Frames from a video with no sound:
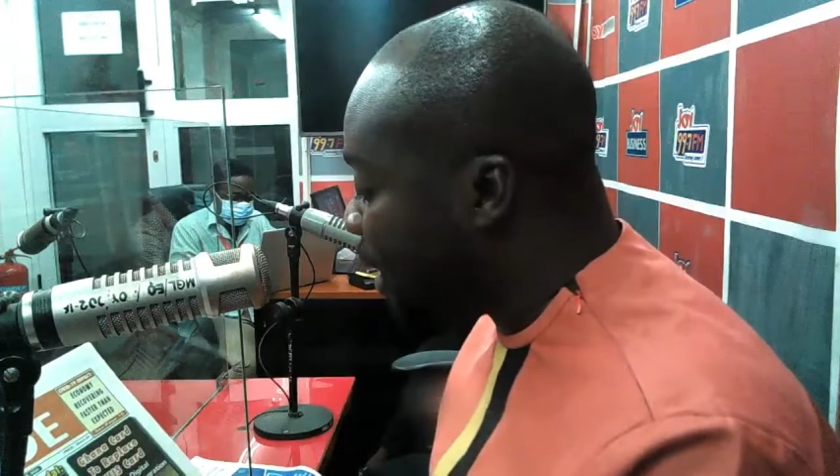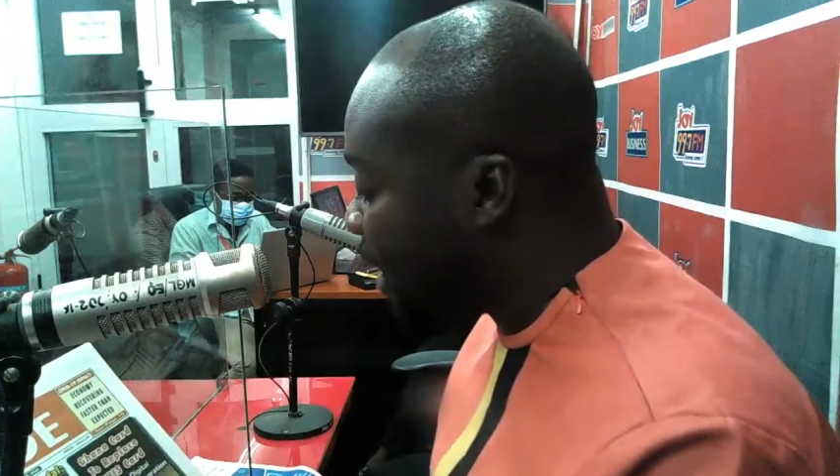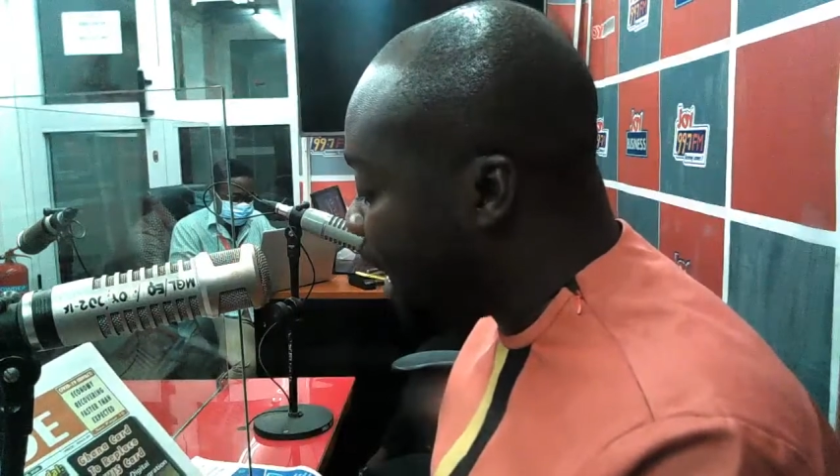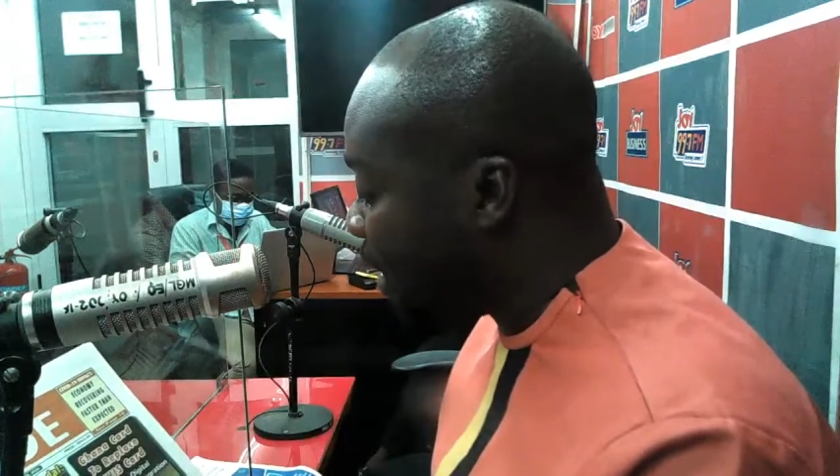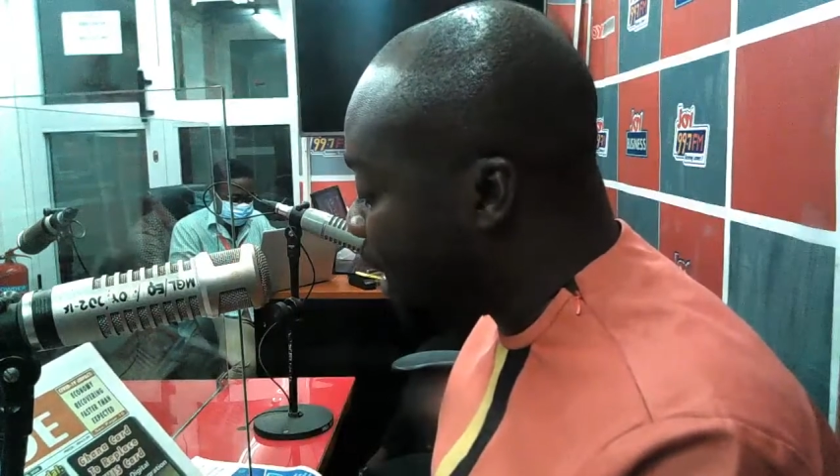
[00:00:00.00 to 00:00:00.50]

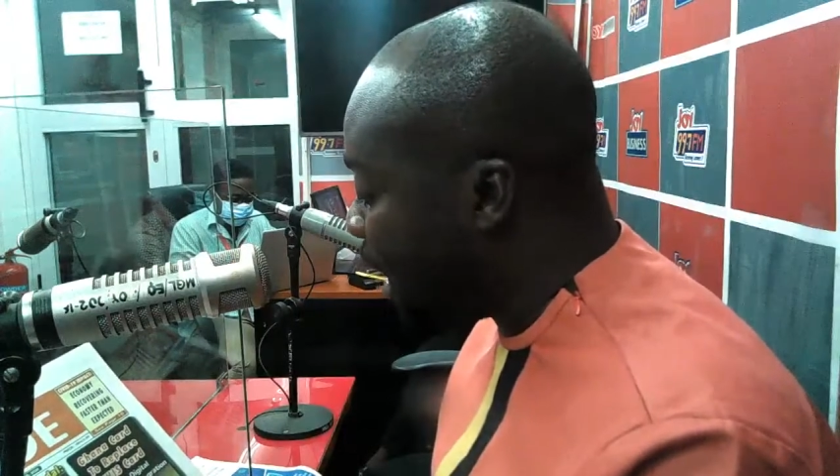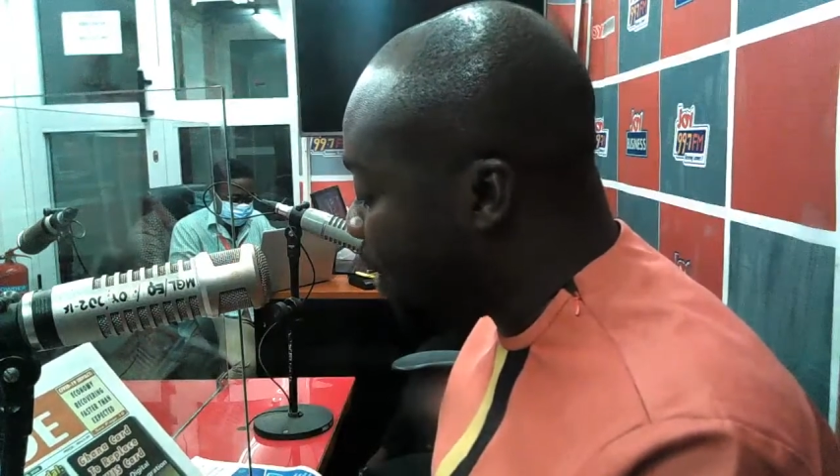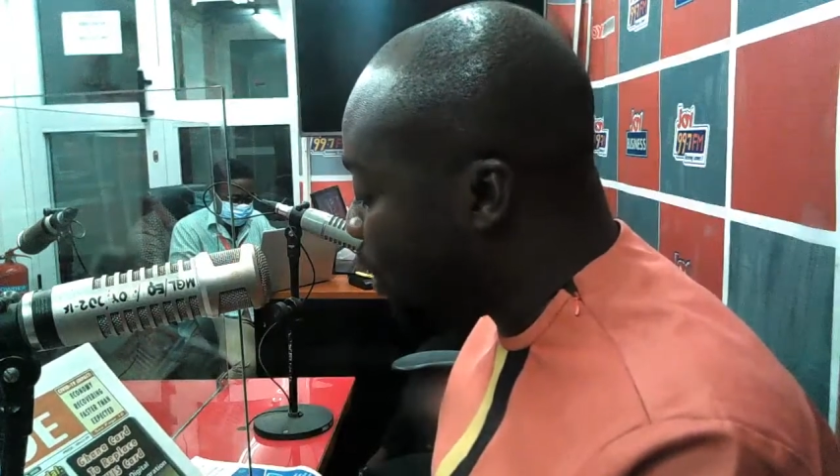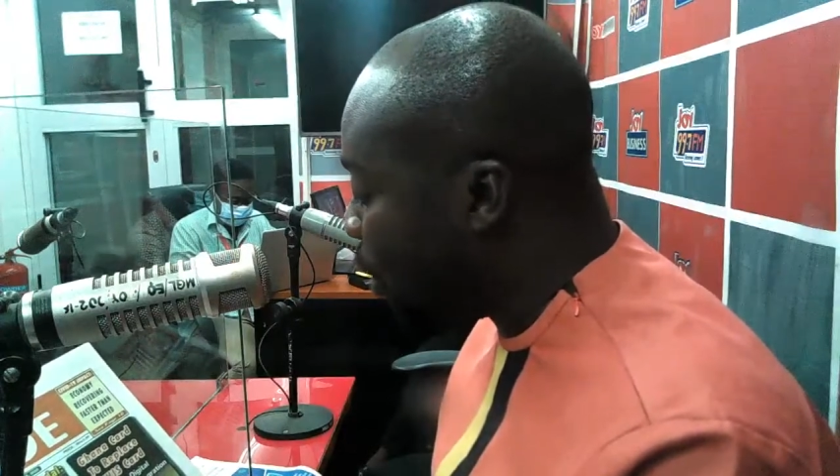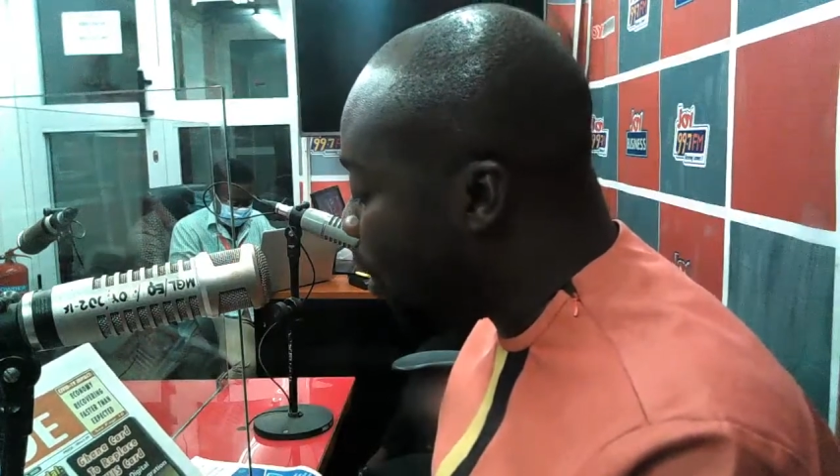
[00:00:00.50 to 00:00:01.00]
NHIS
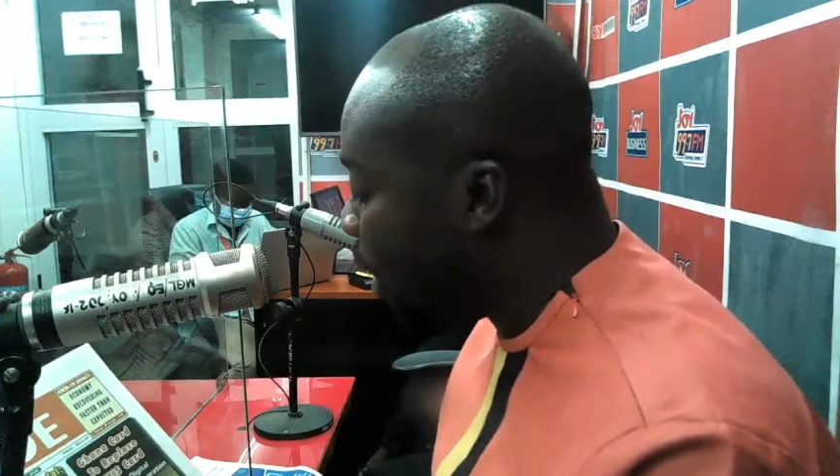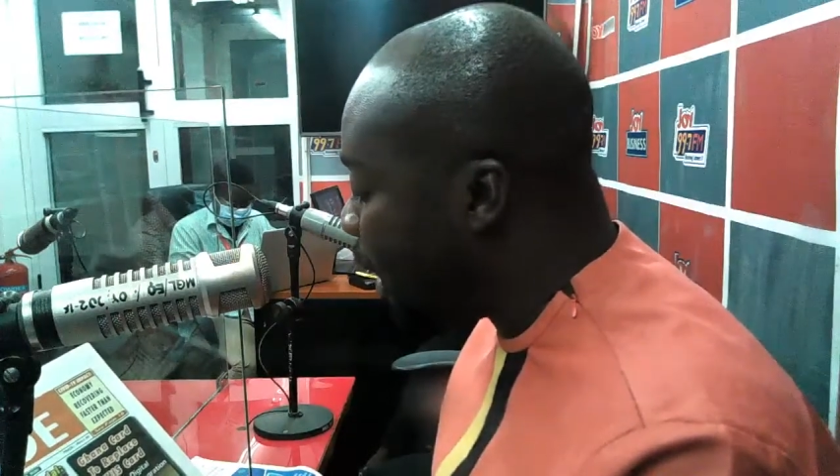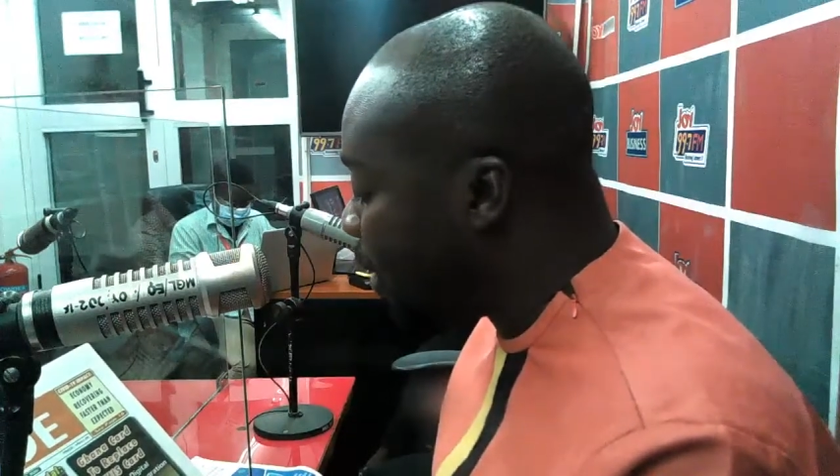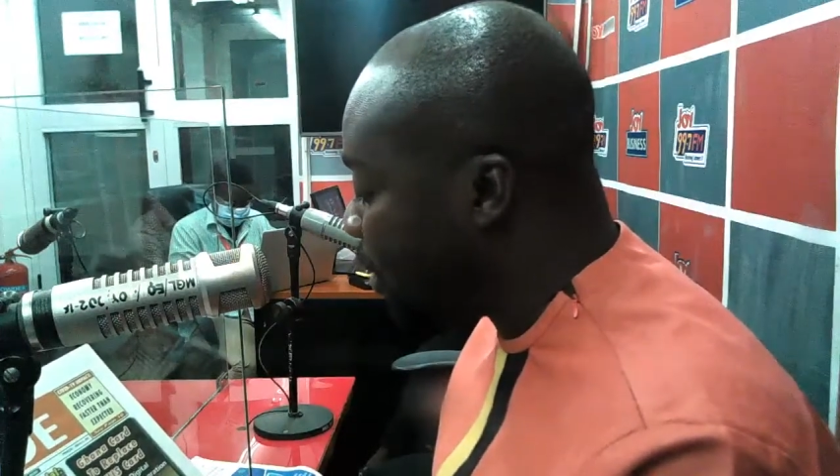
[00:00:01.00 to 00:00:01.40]
cards on